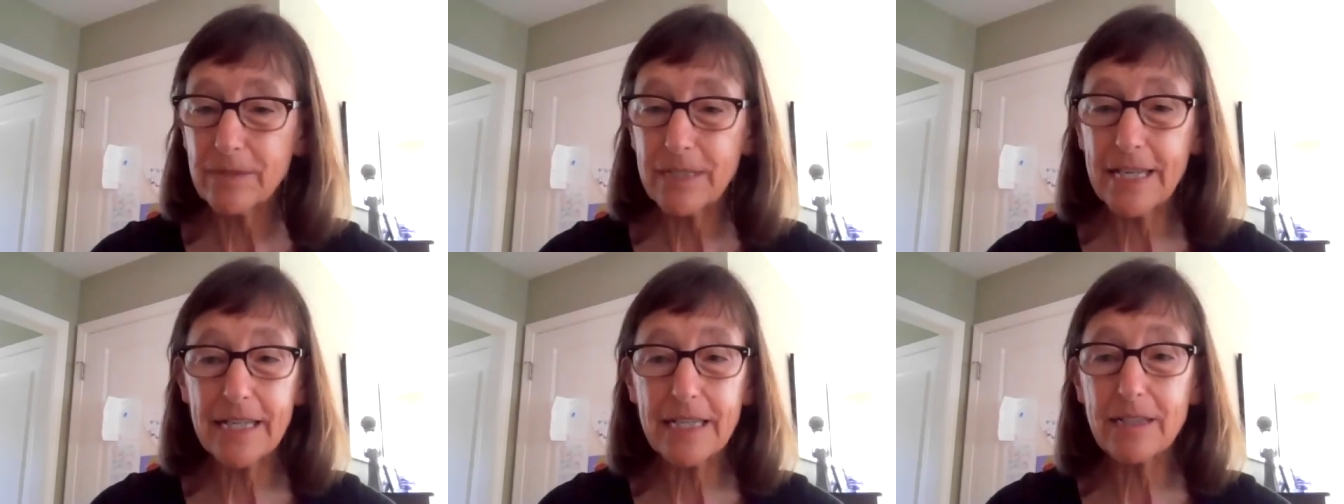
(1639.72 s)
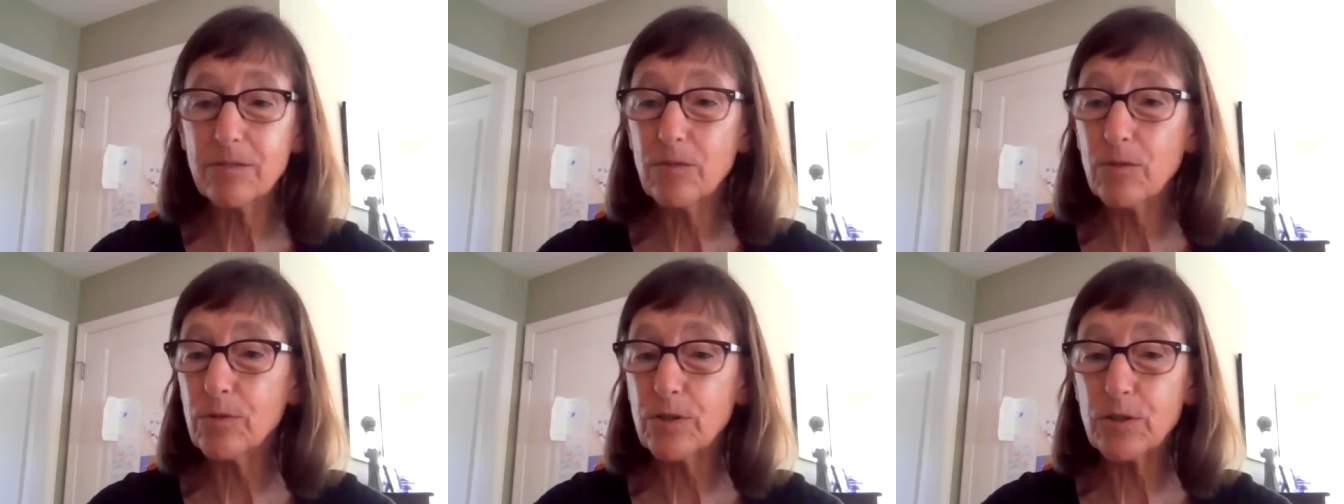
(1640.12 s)

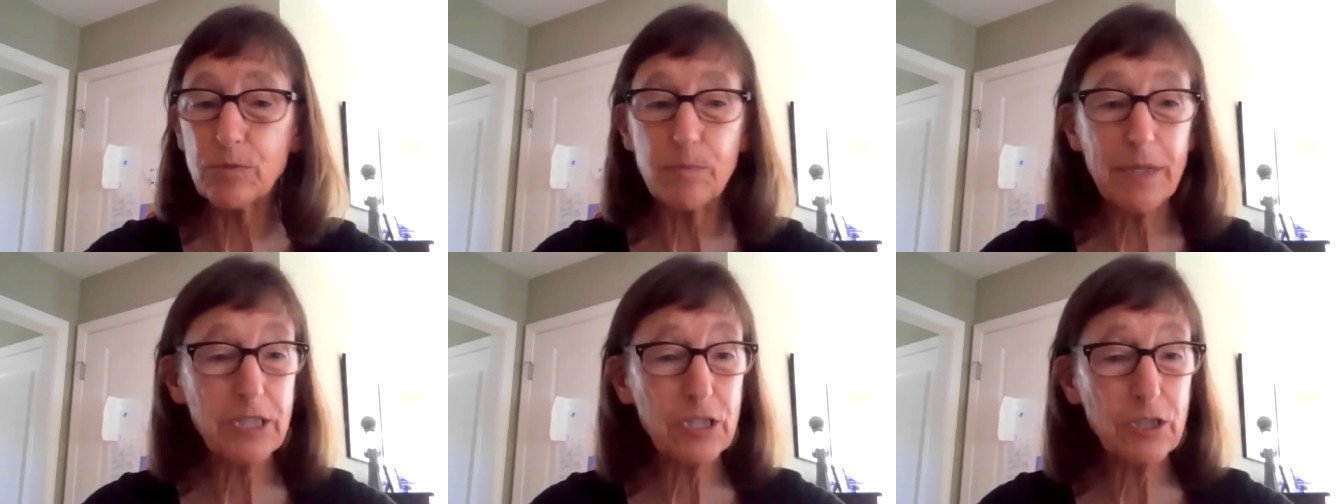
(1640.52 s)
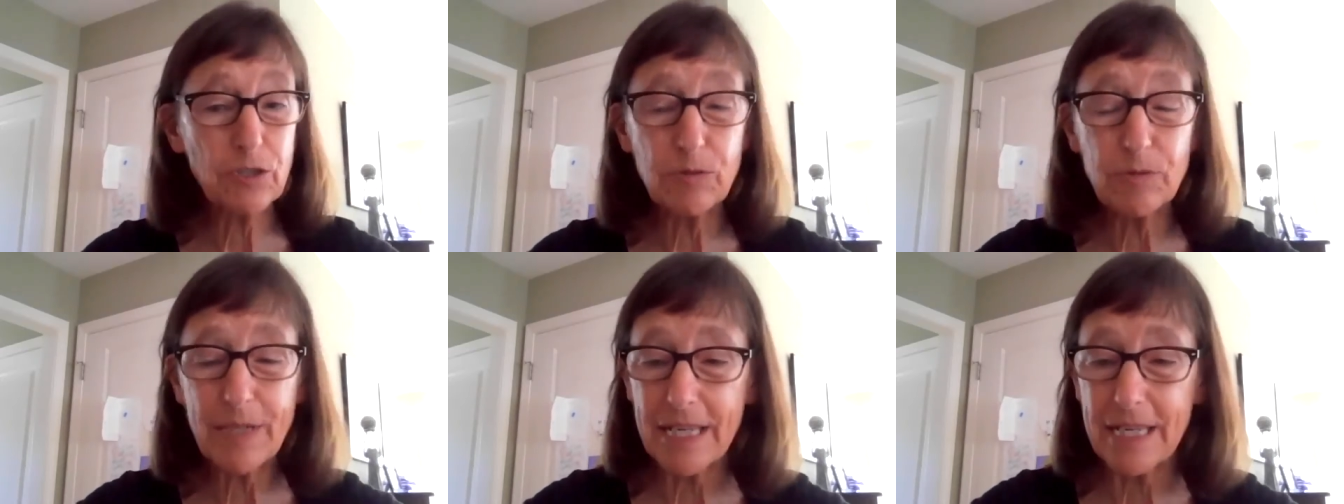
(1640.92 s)
can or as much as
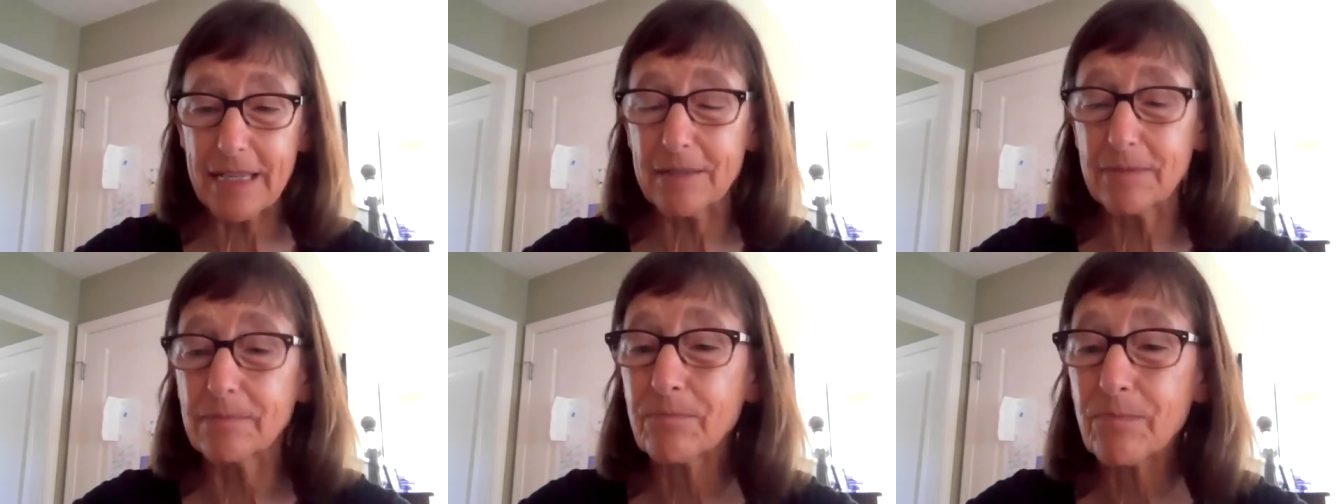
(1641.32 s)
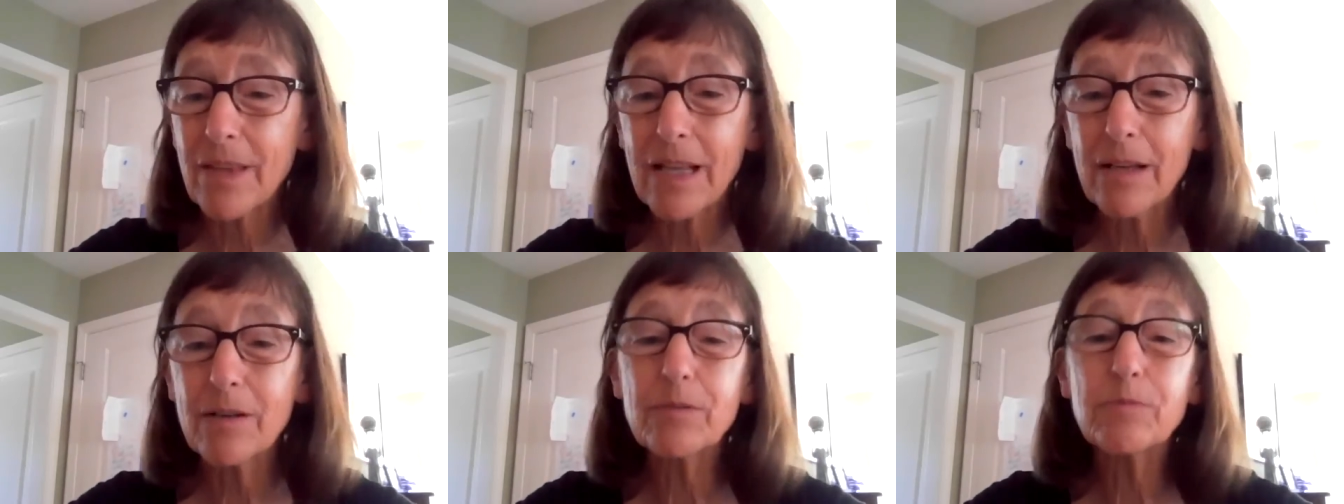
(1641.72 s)
you can,
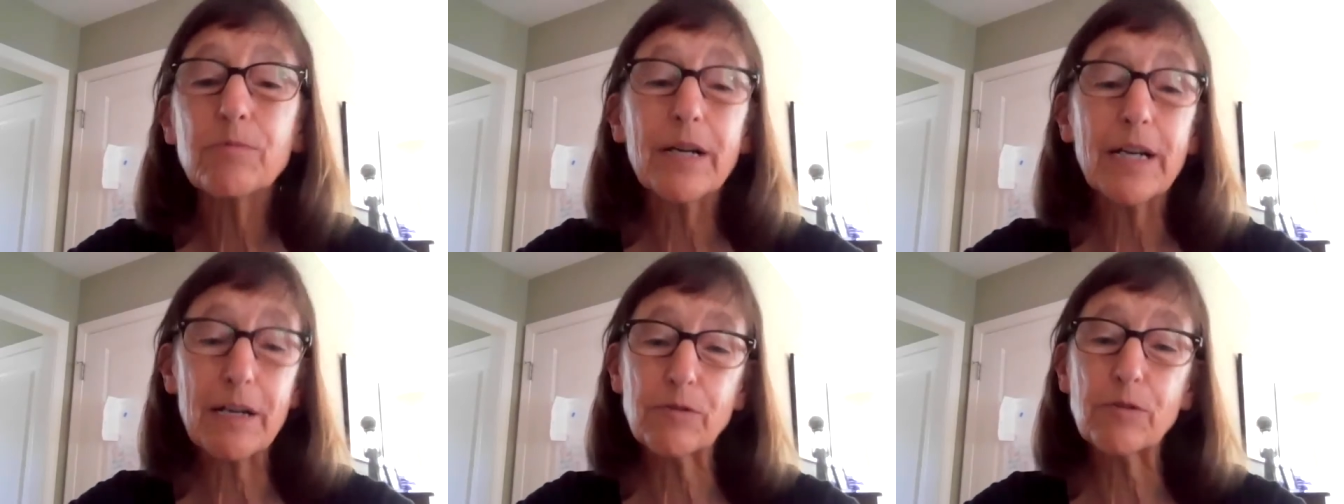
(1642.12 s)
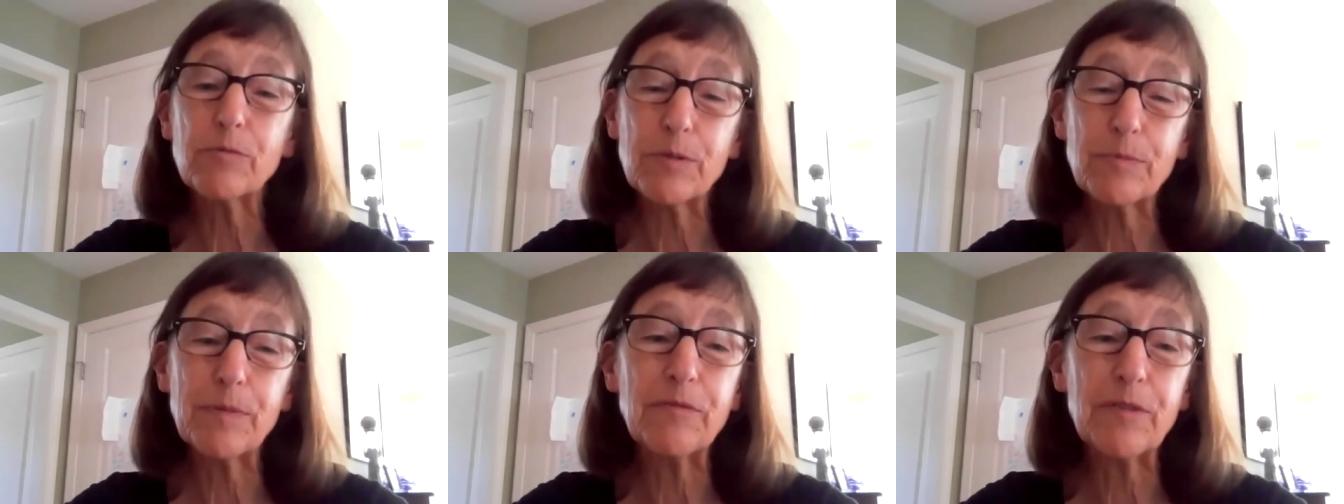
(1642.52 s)
whatever
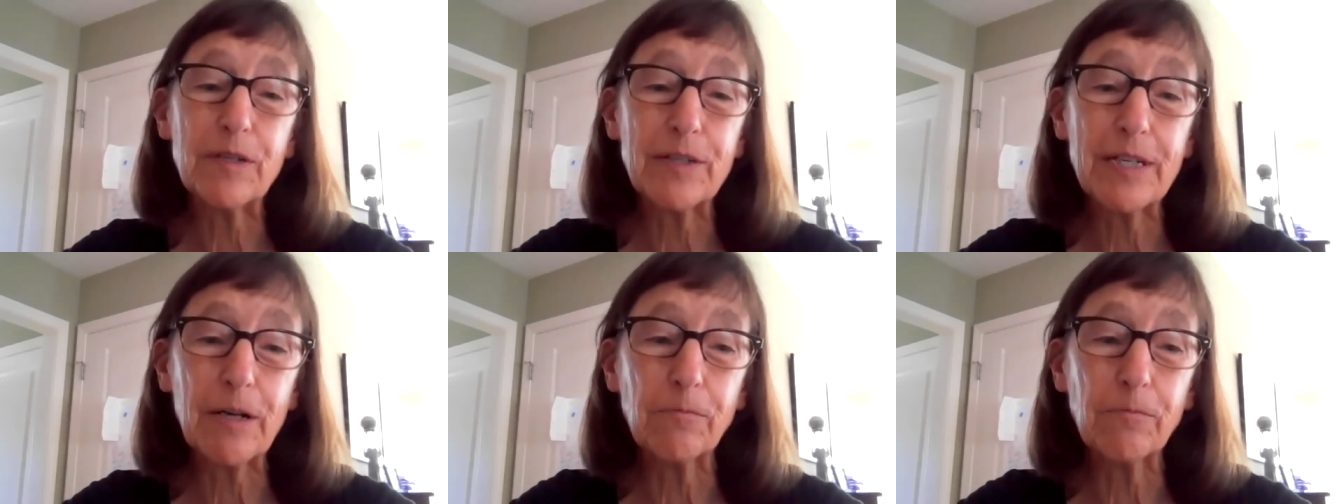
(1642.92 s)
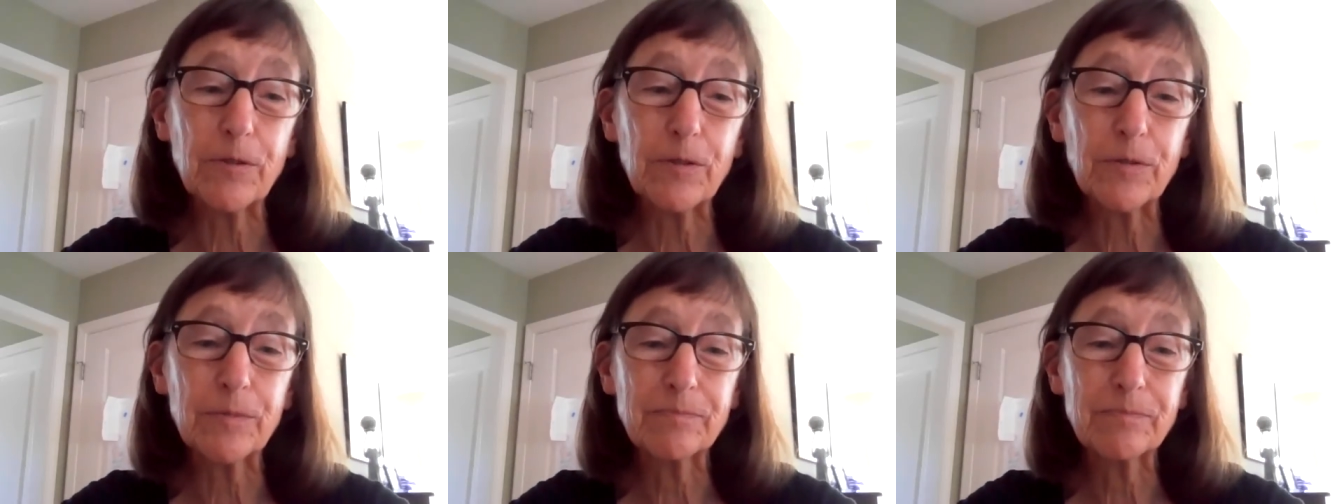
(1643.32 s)
would be very
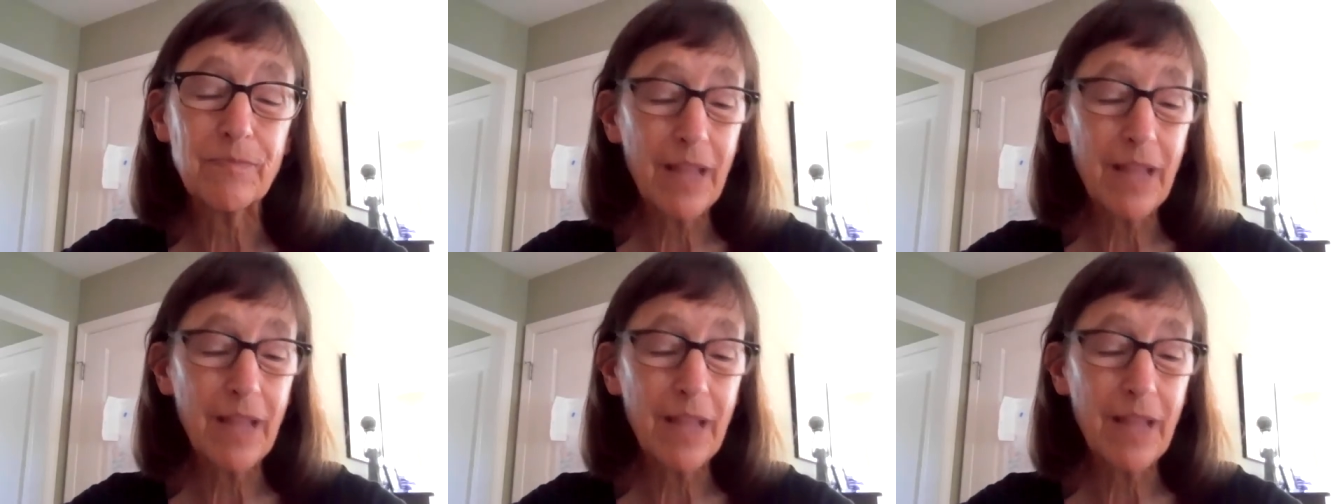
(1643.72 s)
helpful.